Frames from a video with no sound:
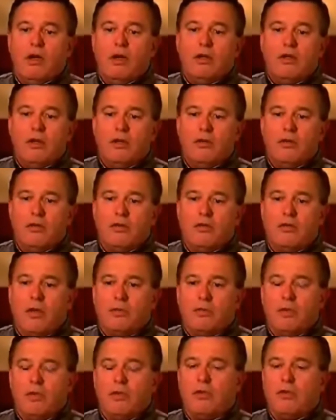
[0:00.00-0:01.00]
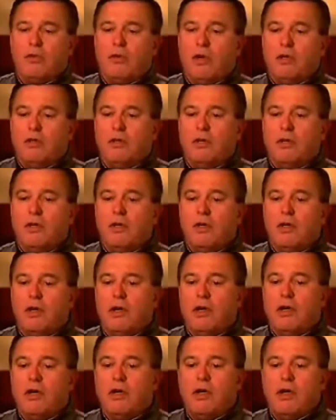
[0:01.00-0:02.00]
In this acceptance
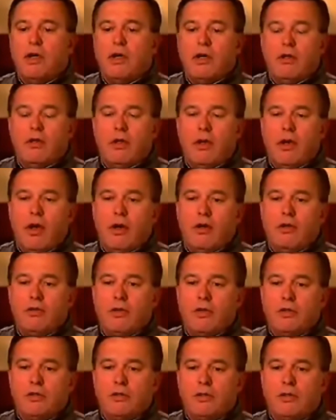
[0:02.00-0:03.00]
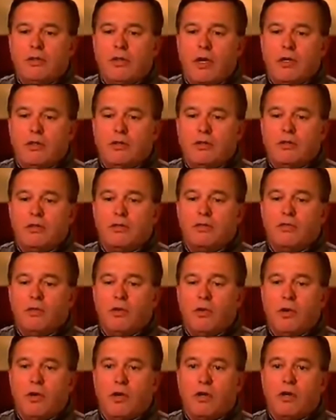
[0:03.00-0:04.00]
criteria, they ask us to test
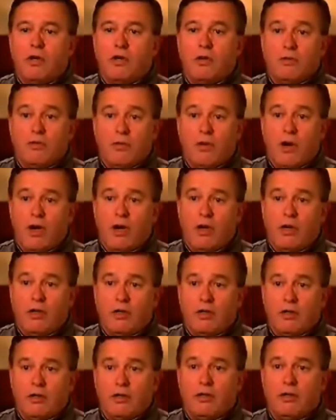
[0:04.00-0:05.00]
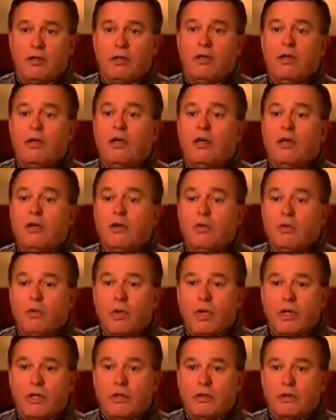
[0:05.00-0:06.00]
for fire,
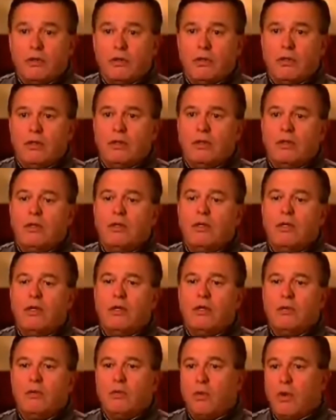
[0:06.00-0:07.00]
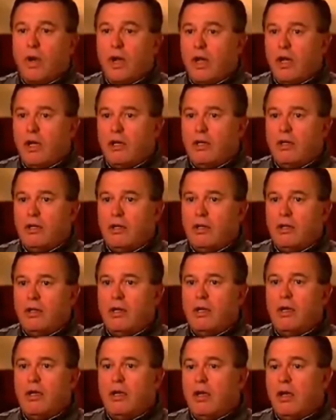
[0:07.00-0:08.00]
wind, rain,
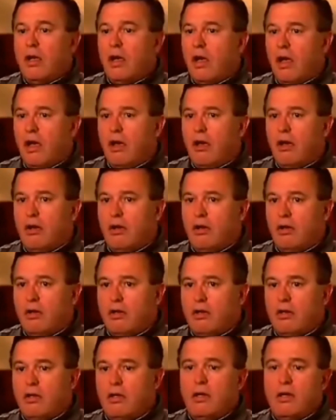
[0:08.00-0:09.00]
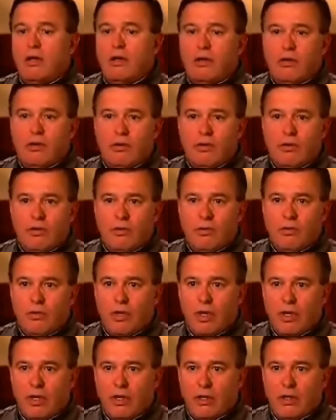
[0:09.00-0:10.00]
hail,
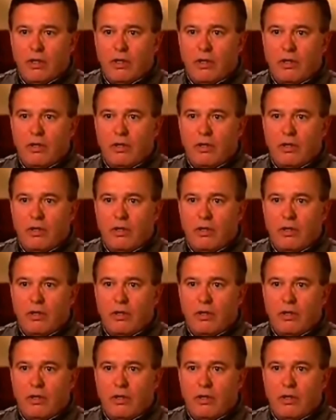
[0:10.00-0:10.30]
earthquake,